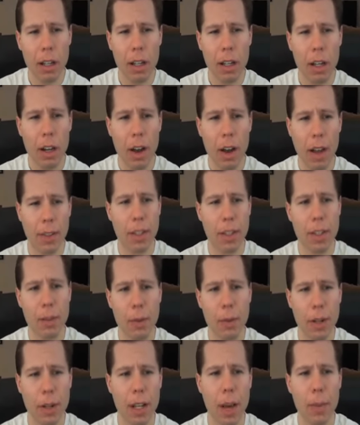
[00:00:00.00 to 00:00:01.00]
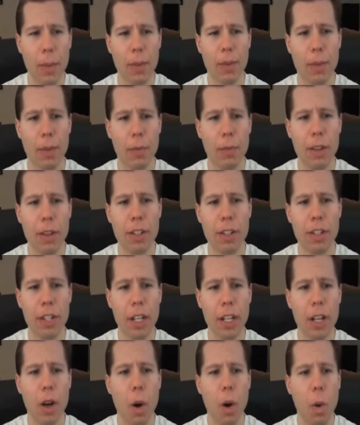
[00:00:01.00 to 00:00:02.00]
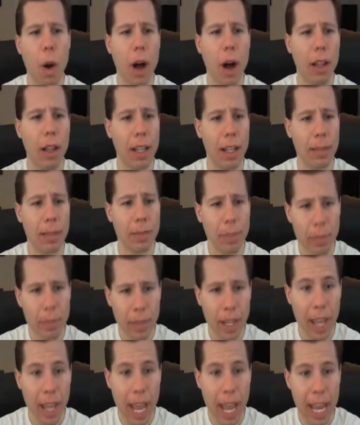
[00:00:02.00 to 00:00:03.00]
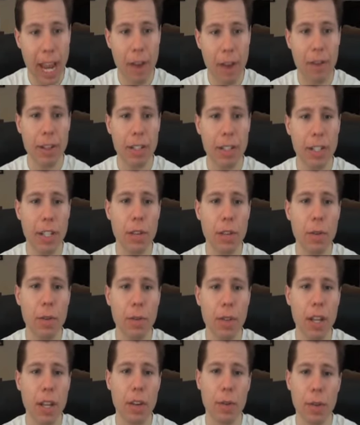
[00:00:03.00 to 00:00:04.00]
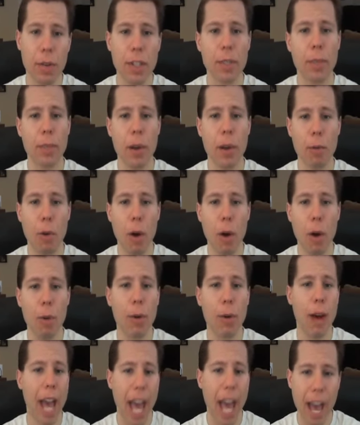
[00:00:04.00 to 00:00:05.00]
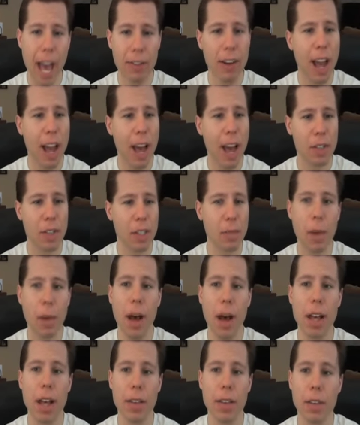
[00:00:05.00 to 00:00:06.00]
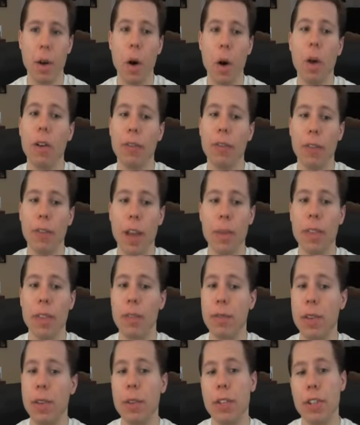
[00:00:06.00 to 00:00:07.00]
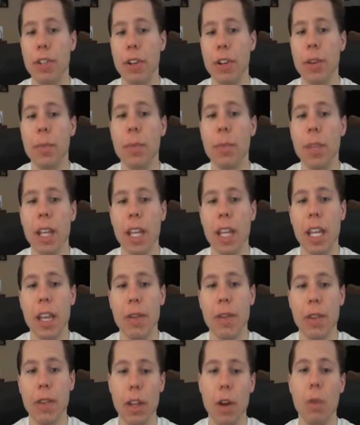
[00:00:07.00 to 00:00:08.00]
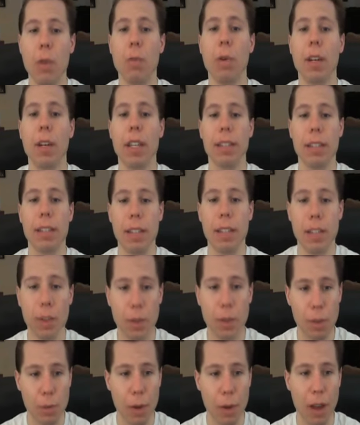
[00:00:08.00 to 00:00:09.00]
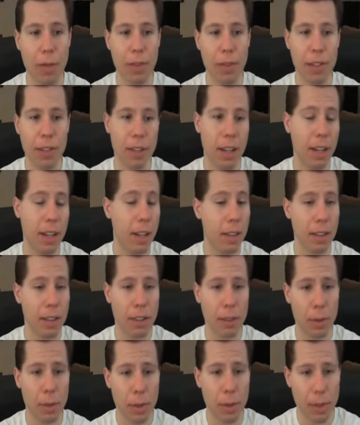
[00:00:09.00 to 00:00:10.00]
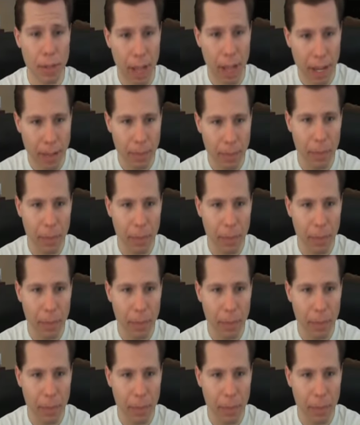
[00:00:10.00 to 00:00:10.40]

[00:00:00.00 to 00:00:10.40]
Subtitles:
All right, this one comes from Richie Koala. Hey, Aaron, do you think Chris Benoit will ever have a spot in the Hall of Fame in the future, even though what he did to his wife and son in the suicide?